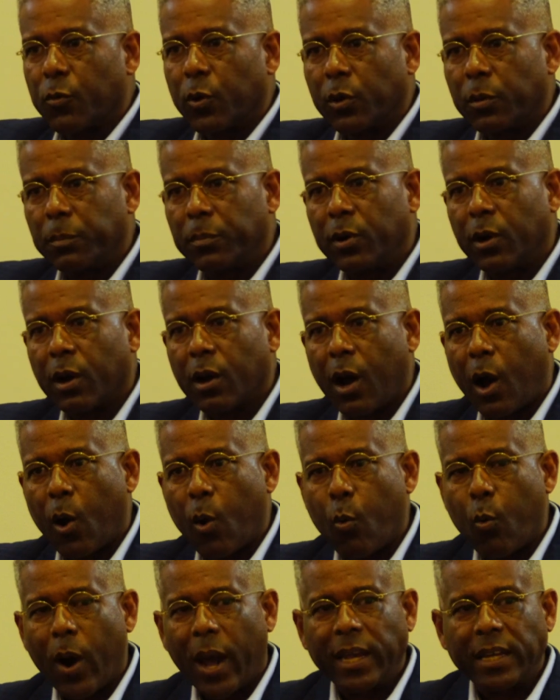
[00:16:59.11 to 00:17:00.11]
wrote a book
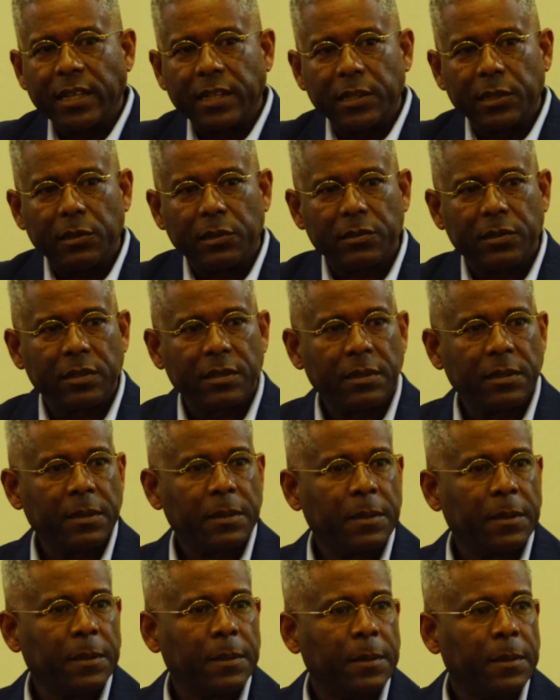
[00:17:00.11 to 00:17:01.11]
called White Guilt.
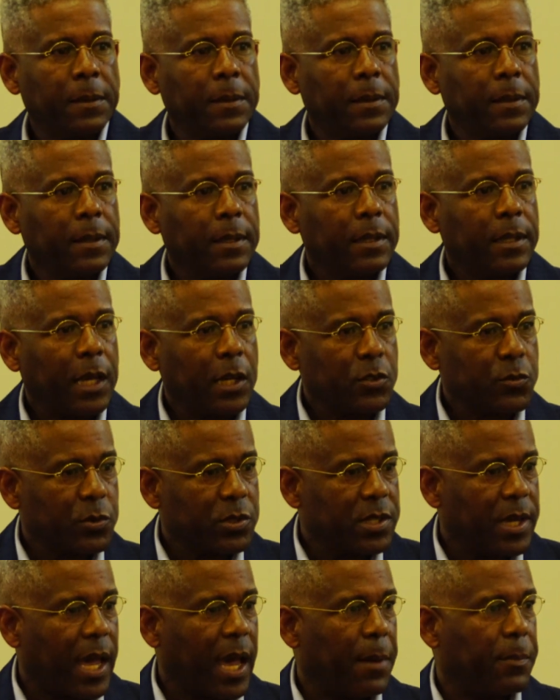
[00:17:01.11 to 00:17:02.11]
That's
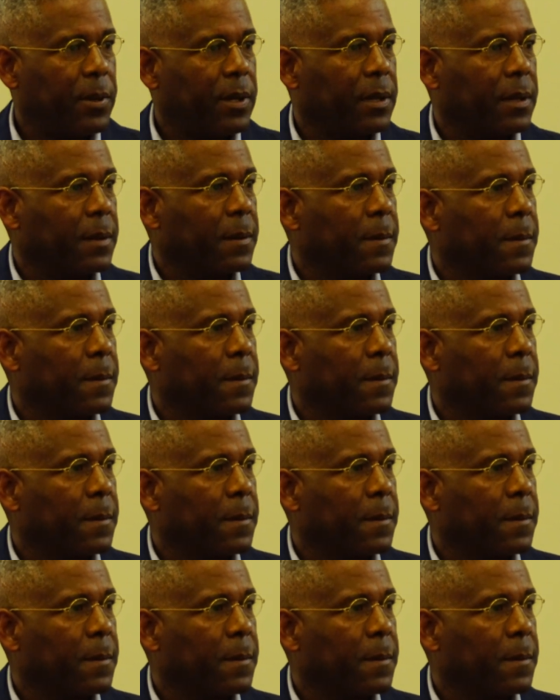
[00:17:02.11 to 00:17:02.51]
what's happening.